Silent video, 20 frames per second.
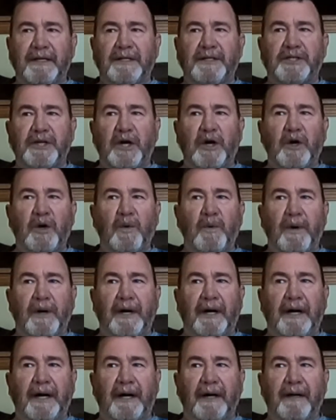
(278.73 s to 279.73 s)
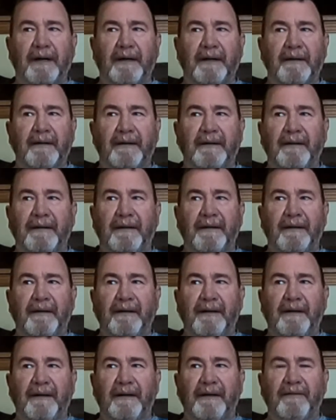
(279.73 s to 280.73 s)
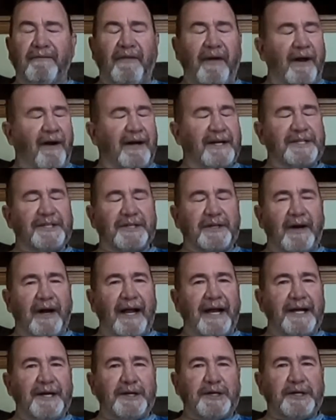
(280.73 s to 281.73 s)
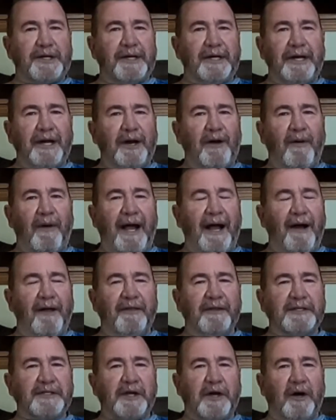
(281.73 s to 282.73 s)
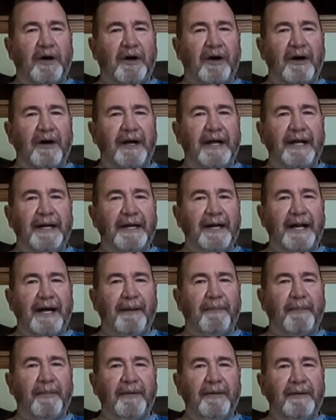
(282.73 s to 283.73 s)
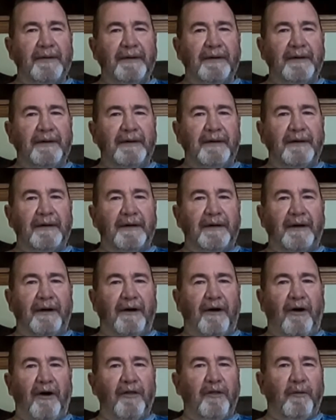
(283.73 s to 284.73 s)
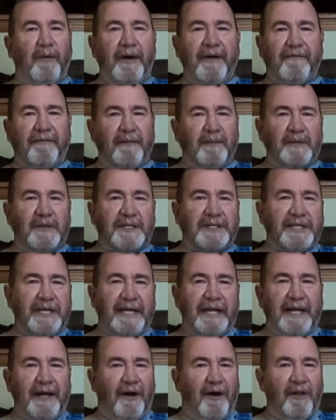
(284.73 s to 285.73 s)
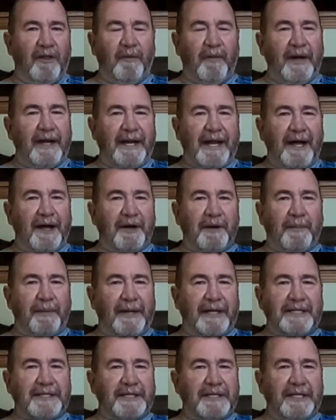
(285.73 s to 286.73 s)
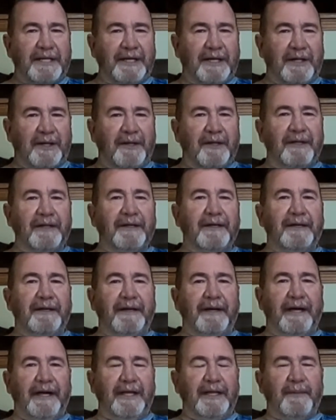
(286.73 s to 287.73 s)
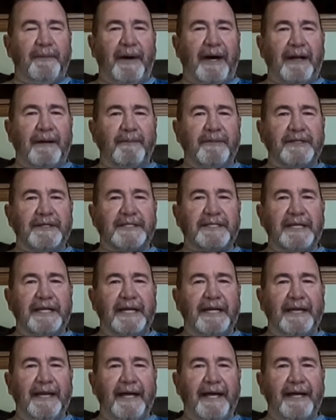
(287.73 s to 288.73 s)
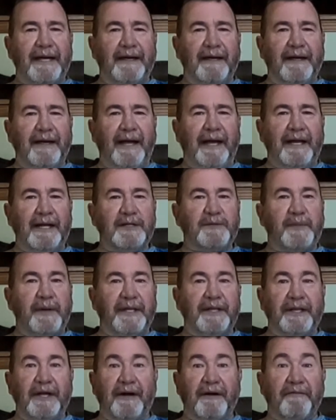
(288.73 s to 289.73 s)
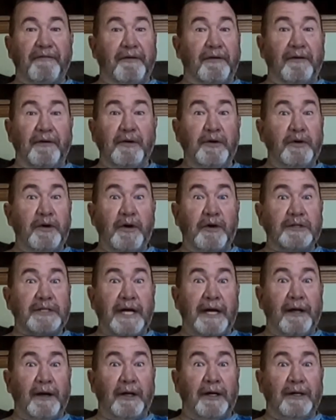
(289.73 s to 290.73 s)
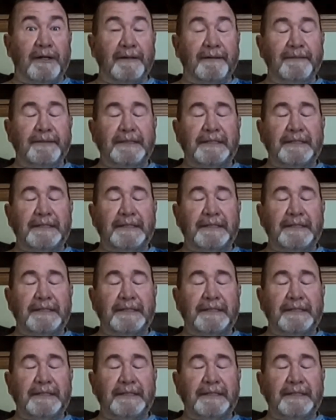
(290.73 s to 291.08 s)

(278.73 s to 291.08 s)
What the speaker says: So very strange, how this car ended up all the way from the city all the way down to Pleasant Hill in the bottom of the city lake, and has been there for who knows how long.